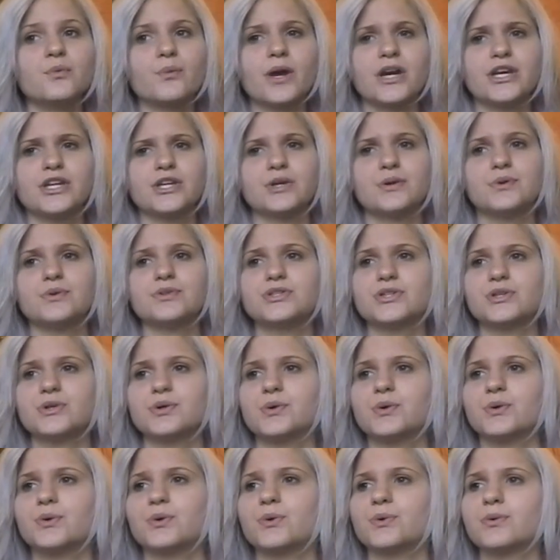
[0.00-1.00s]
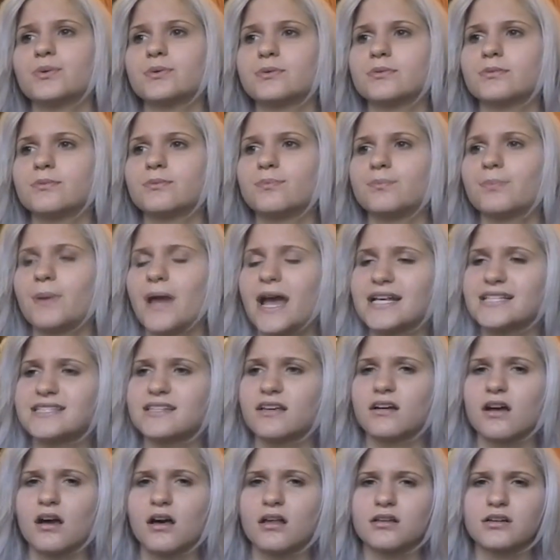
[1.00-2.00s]
when you do
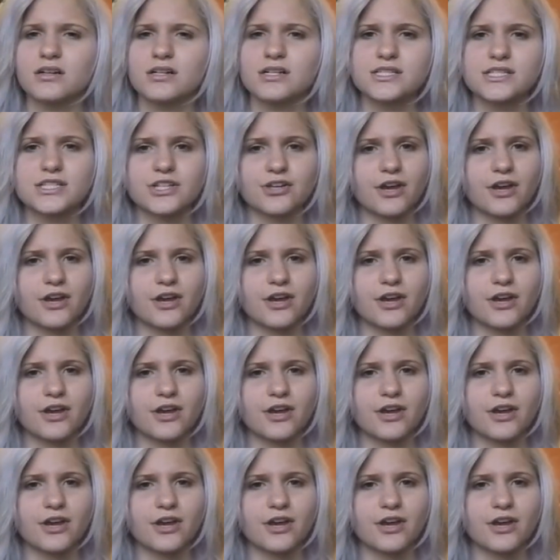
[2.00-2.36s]
pastel colors,